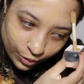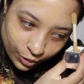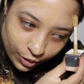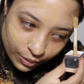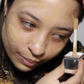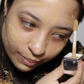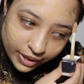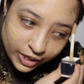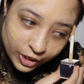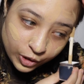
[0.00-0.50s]

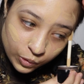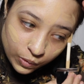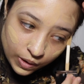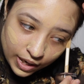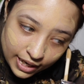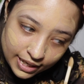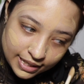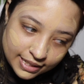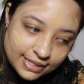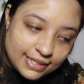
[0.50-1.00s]
On my
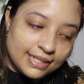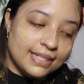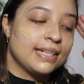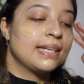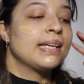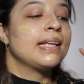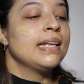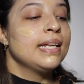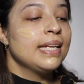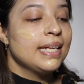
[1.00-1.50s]
dry
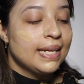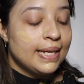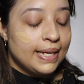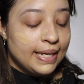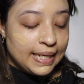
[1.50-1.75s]
skin,